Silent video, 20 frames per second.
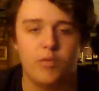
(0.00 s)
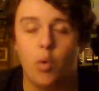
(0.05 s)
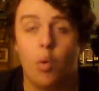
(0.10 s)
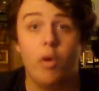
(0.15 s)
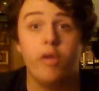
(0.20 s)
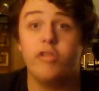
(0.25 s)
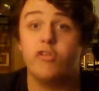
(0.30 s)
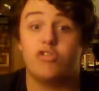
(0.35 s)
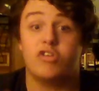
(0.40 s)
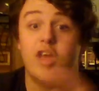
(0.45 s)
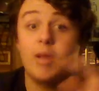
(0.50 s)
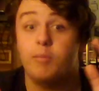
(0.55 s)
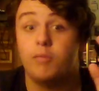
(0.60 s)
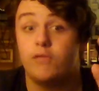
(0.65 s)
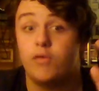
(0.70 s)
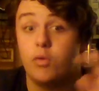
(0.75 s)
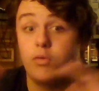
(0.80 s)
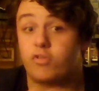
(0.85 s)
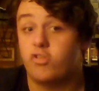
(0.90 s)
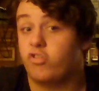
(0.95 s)
Oilers game review
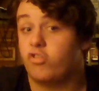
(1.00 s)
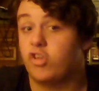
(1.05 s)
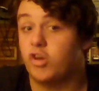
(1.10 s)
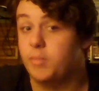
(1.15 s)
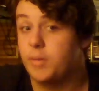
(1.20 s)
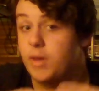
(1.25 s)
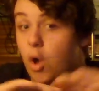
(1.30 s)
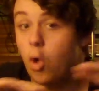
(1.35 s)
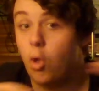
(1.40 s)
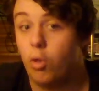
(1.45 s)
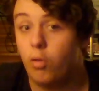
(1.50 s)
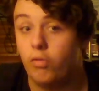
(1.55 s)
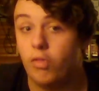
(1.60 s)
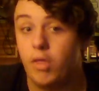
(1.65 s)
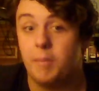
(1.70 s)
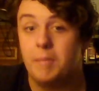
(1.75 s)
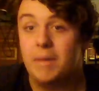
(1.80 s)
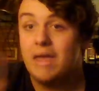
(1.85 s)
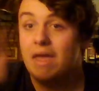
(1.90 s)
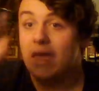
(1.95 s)
is just gonna be all of them
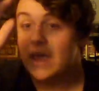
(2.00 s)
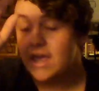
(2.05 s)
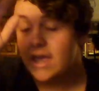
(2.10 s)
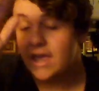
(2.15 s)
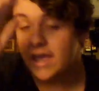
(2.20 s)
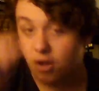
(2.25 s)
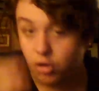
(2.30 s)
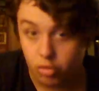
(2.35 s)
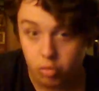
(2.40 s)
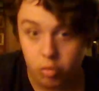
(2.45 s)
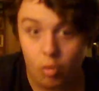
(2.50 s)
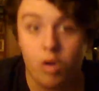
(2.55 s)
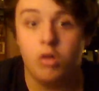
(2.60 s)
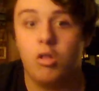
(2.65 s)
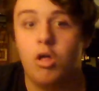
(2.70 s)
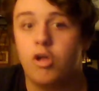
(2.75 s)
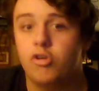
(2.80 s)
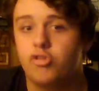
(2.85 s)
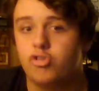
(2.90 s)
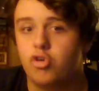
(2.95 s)
in
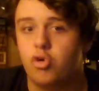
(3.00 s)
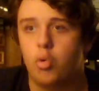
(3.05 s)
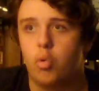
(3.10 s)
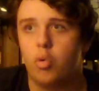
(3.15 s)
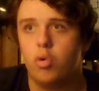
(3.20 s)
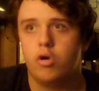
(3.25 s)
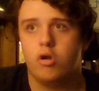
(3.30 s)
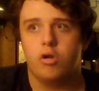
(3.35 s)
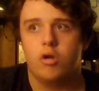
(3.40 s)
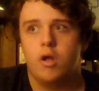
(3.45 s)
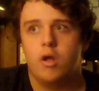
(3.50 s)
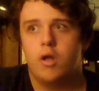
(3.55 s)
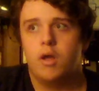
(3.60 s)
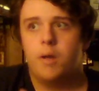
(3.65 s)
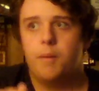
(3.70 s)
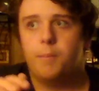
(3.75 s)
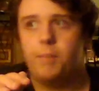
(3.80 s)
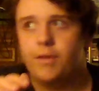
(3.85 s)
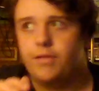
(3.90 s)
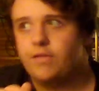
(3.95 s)
chronological order.
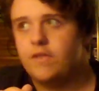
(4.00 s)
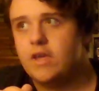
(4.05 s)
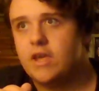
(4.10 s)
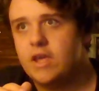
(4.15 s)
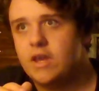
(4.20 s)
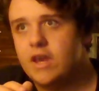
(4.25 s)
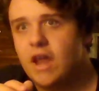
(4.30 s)
But the